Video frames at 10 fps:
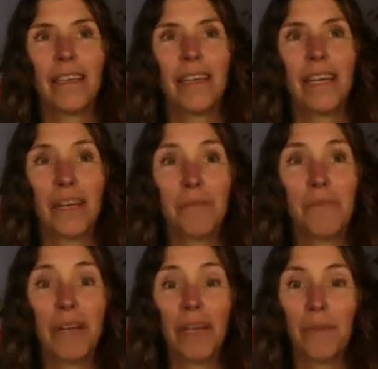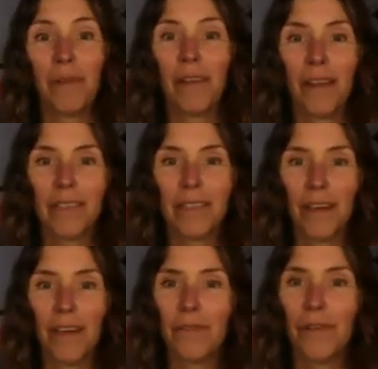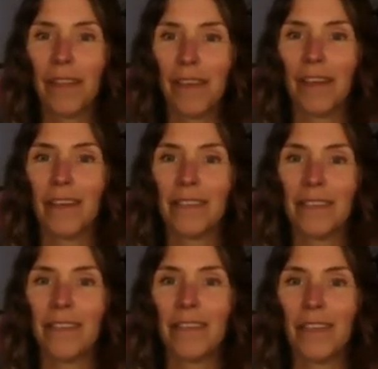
it can bring up a lot of stuff within us,